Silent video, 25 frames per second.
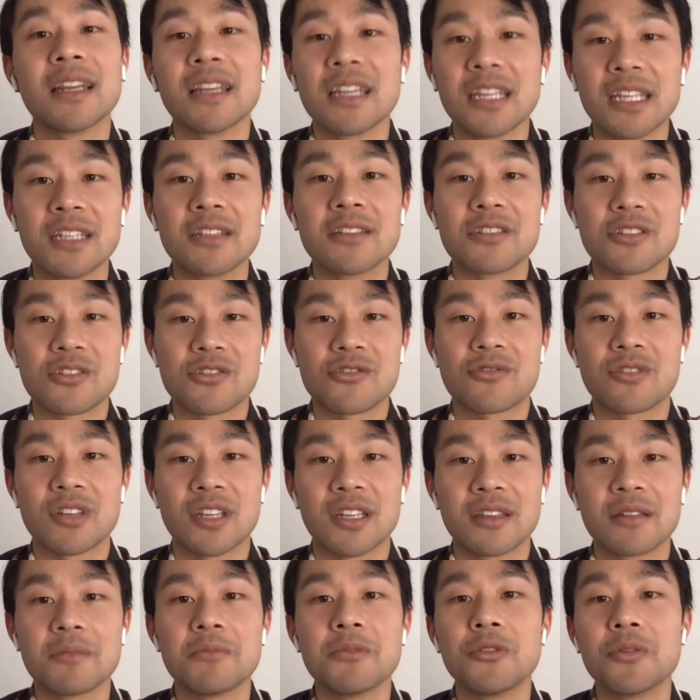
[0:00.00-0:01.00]
in any
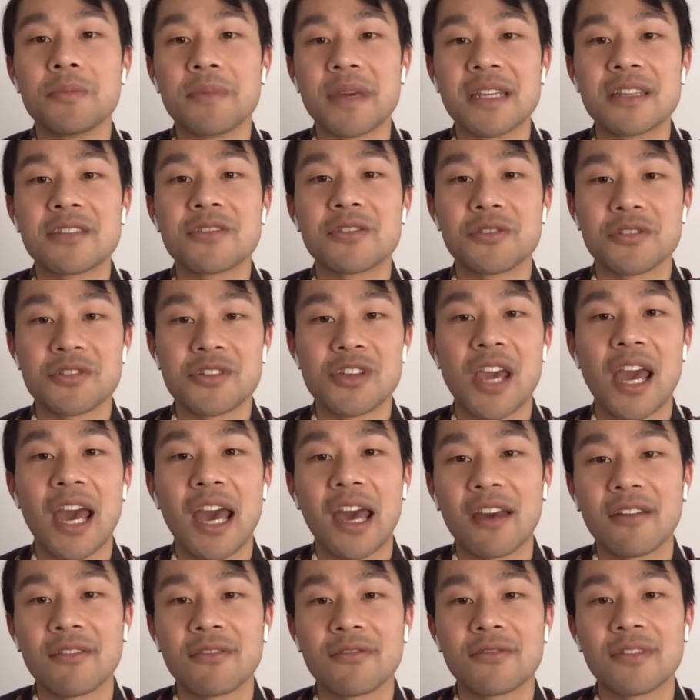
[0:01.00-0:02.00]
industry. The more mentors you
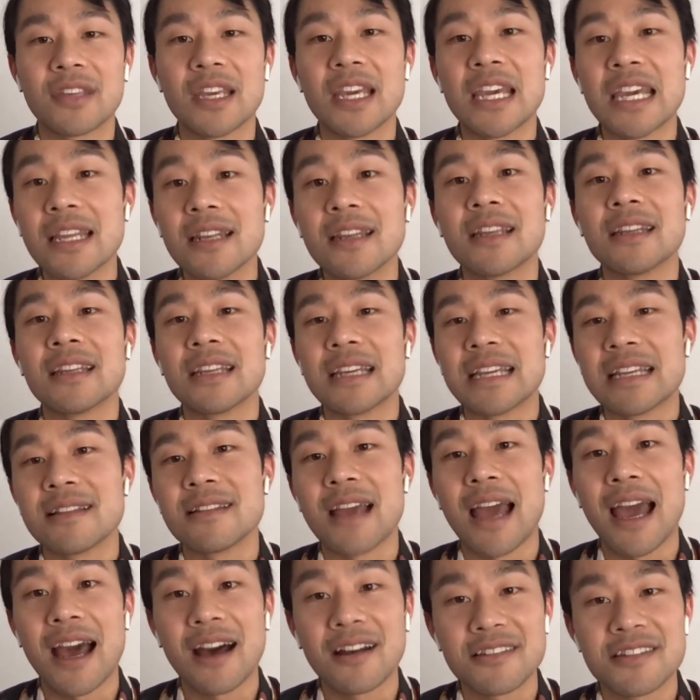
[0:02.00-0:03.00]
have in and
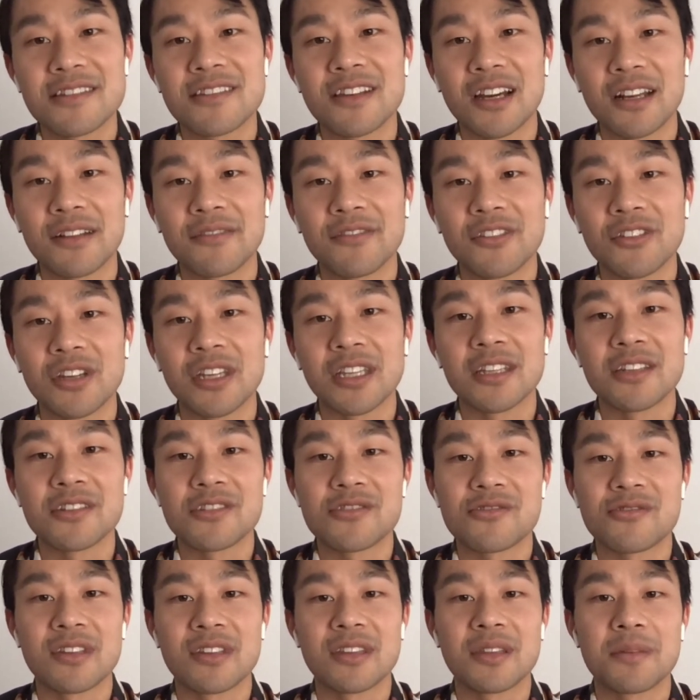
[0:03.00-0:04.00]
outside of your
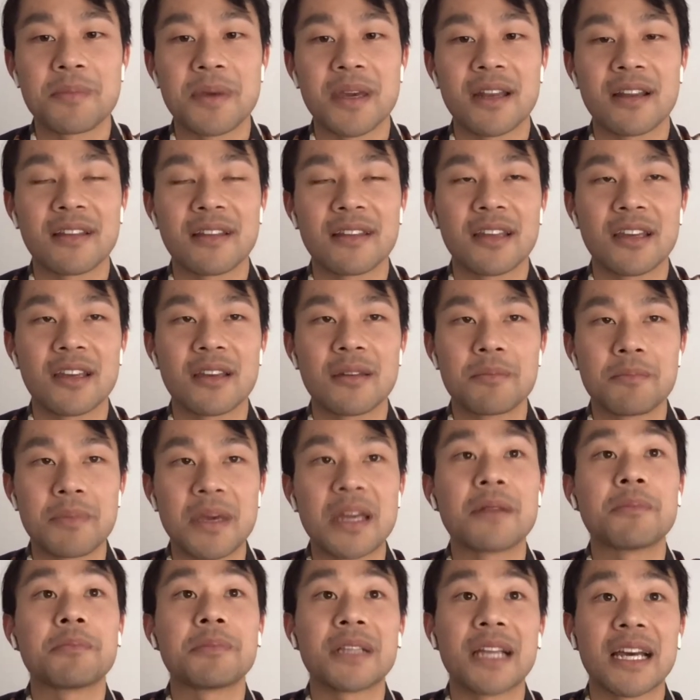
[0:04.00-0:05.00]
industry, the
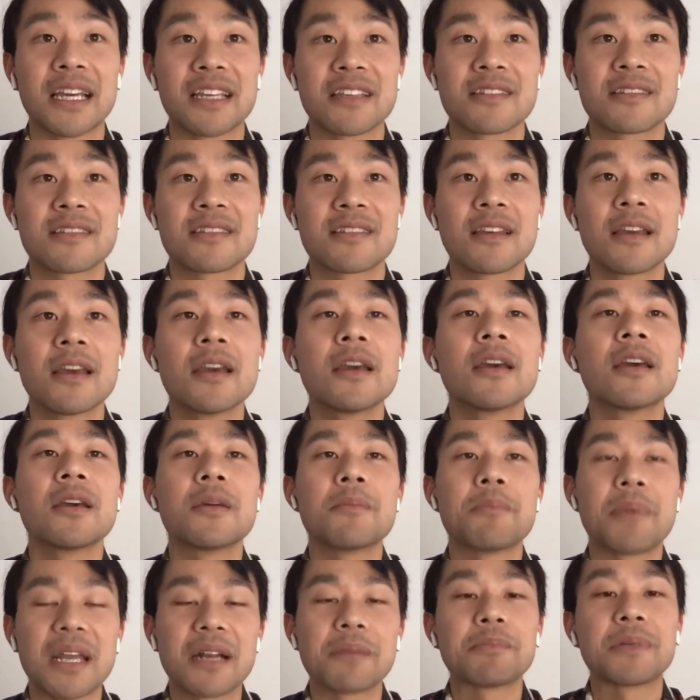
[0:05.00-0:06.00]
better place
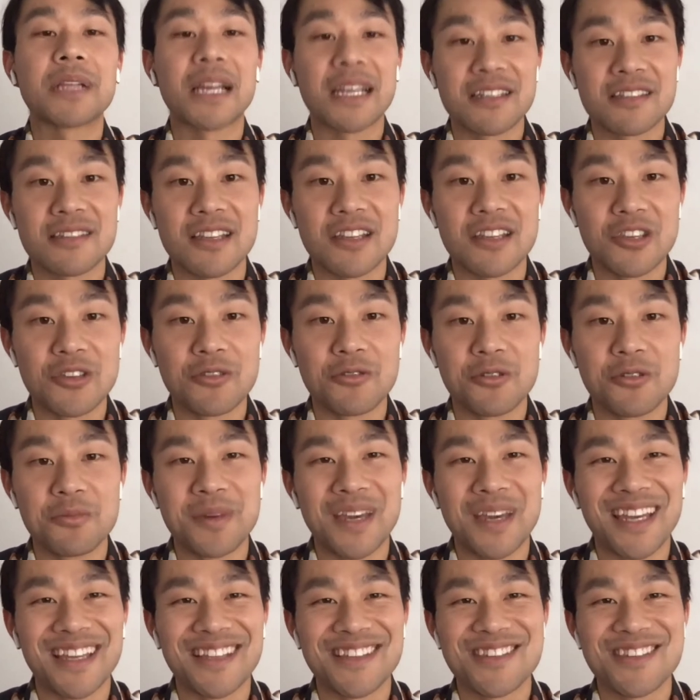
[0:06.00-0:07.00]
that you will
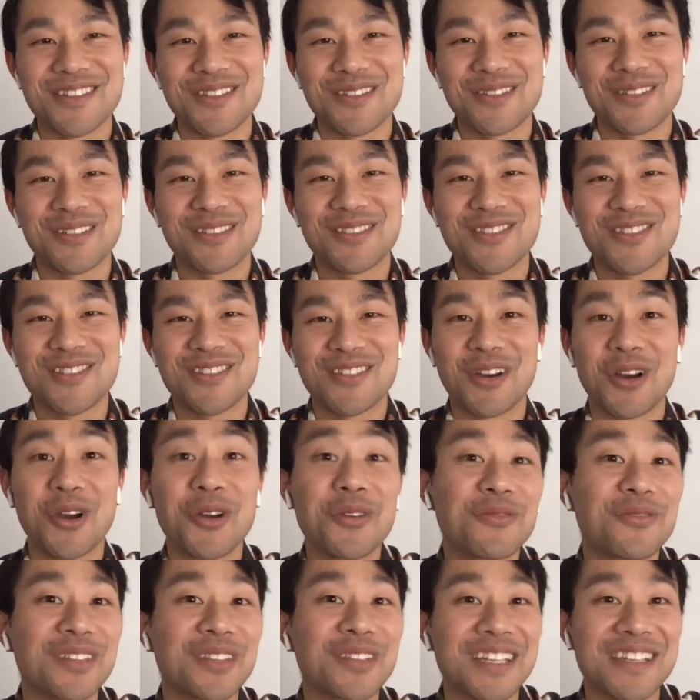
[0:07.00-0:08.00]
be to
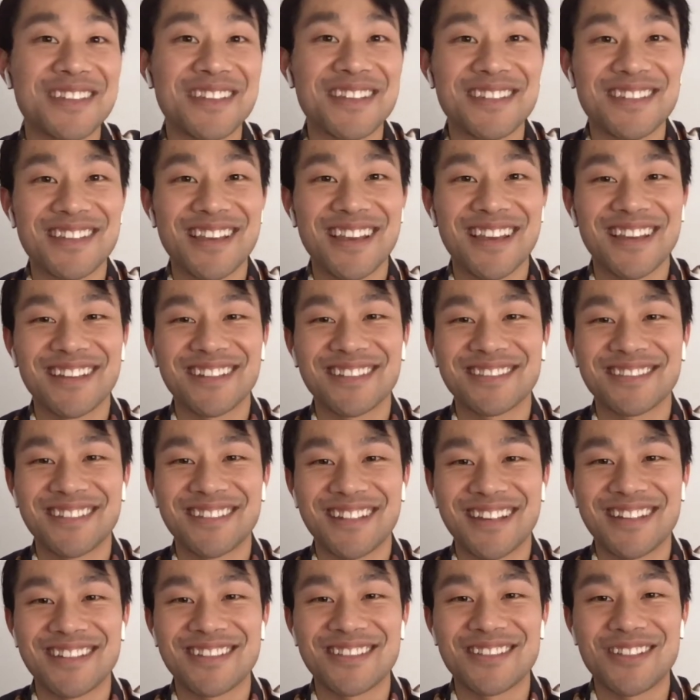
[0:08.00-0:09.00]
hopefully succeed
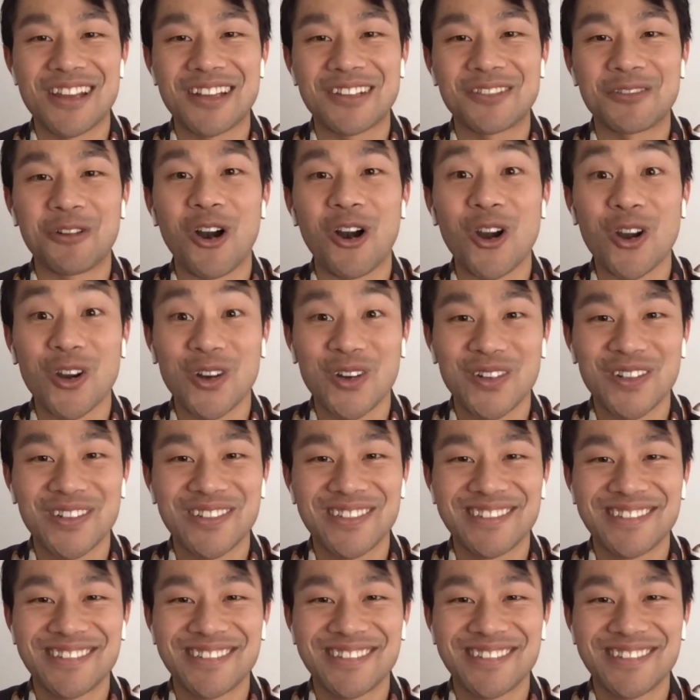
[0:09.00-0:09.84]
and grow.